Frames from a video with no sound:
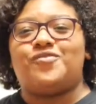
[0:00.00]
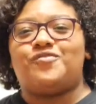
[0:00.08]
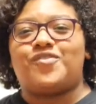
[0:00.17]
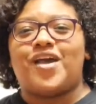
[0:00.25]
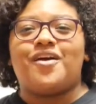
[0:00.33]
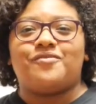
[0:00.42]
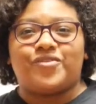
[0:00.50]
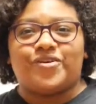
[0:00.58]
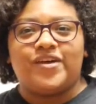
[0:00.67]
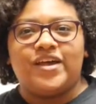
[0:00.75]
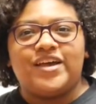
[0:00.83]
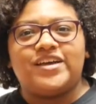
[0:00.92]
for
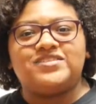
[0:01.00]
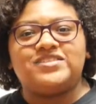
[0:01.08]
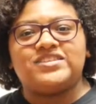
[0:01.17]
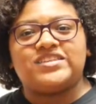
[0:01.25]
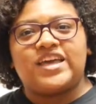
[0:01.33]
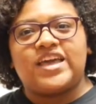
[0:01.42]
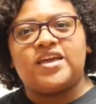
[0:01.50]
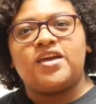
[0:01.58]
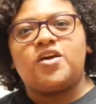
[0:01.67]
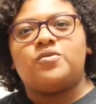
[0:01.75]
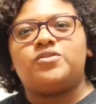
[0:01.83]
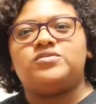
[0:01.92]
forever. And
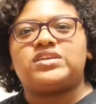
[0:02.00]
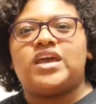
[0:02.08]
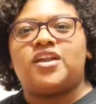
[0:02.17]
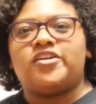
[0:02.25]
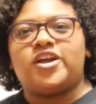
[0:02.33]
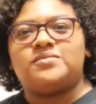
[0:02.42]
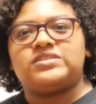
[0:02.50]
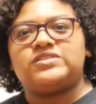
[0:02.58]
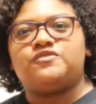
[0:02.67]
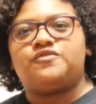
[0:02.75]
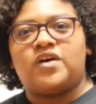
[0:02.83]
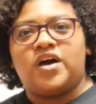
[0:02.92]
today, we use anagrams
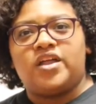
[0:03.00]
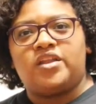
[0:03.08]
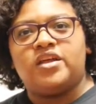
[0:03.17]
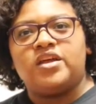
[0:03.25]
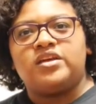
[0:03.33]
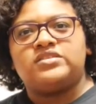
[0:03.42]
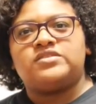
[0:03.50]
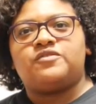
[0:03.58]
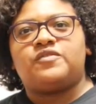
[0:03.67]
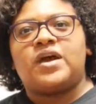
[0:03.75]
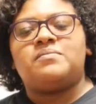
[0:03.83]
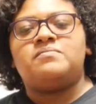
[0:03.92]
as fun to
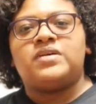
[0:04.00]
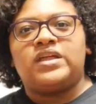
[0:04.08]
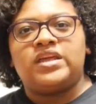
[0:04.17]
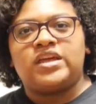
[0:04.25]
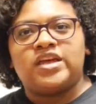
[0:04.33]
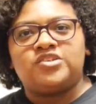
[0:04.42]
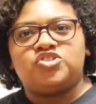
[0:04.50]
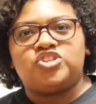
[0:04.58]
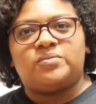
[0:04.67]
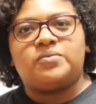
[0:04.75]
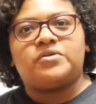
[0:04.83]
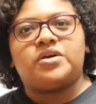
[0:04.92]
find meaning in
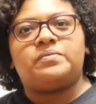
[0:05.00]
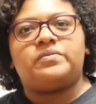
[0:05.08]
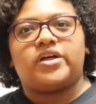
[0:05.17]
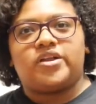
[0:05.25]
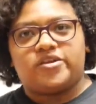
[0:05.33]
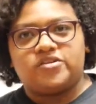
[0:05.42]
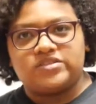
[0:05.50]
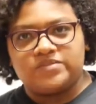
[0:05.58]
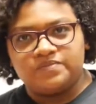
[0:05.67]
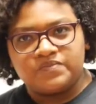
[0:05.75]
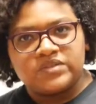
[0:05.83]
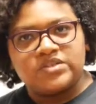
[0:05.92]
jumbled up
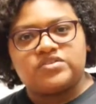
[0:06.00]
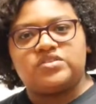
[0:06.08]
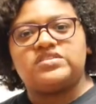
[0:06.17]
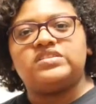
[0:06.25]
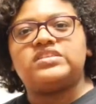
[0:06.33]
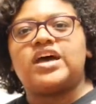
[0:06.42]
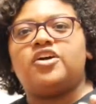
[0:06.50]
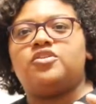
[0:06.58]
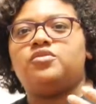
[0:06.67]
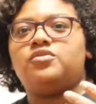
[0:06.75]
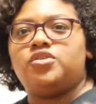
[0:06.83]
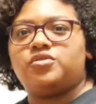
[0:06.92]
letters. So this is how
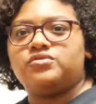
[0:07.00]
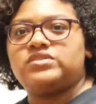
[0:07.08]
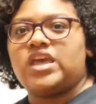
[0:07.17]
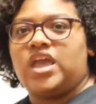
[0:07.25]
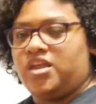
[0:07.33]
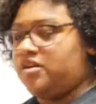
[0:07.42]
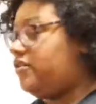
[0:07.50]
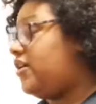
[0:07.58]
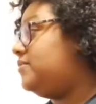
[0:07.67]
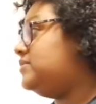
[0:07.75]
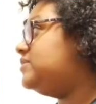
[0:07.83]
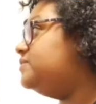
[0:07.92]
you use
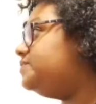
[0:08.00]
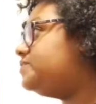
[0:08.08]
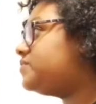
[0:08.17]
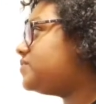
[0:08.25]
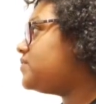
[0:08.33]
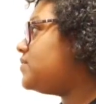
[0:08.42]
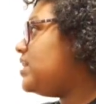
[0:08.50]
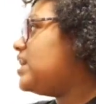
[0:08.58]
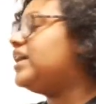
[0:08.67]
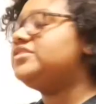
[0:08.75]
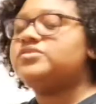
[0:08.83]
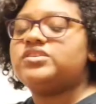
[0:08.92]
anagrams.
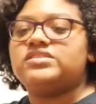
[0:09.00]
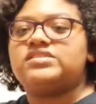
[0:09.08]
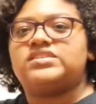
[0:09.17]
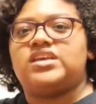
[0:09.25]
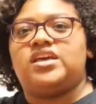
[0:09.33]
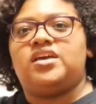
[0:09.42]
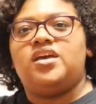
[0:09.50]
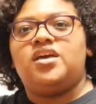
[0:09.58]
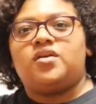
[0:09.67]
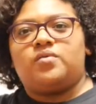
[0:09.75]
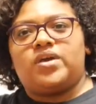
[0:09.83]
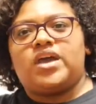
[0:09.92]
As you can see,
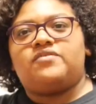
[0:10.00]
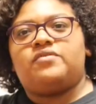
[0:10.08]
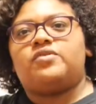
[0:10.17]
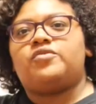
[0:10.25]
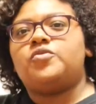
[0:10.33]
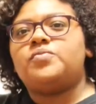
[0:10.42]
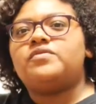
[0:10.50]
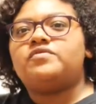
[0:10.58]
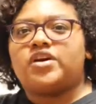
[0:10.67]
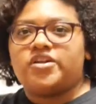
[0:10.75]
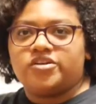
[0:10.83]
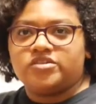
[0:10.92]
we have a group of
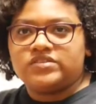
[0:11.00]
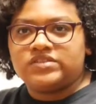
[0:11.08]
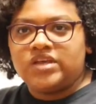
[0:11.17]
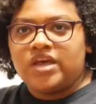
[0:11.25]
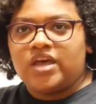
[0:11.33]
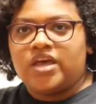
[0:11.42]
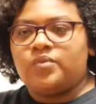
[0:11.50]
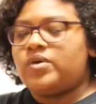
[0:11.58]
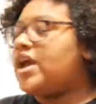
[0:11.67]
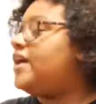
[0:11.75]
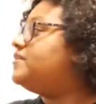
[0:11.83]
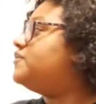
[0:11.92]
letters and
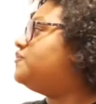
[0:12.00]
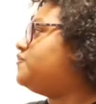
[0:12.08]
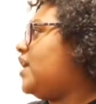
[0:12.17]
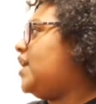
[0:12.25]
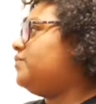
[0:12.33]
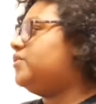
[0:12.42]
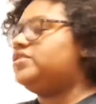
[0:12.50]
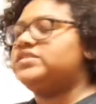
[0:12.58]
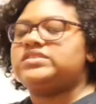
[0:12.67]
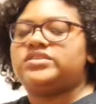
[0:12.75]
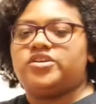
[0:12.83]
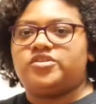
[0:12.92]
we have to find what
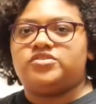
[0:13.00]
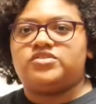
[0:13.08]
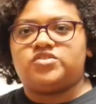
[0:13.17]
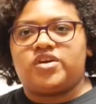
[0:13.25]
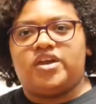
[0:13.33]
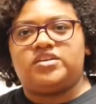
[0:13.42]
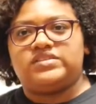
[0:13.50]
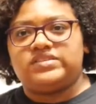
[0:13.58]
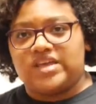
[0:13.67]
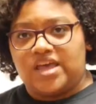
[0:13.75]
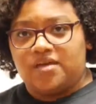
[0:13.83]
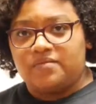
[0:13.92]
this letter is trying to
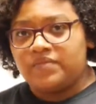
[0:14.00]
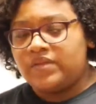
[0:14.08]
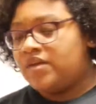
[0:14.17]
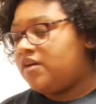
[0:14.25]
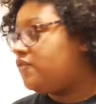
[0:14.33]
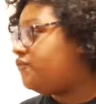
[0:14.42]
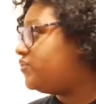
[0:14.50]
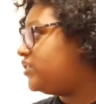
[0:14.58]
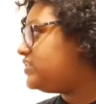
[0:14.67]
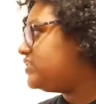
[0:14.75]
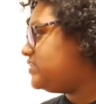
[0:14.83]
say. For this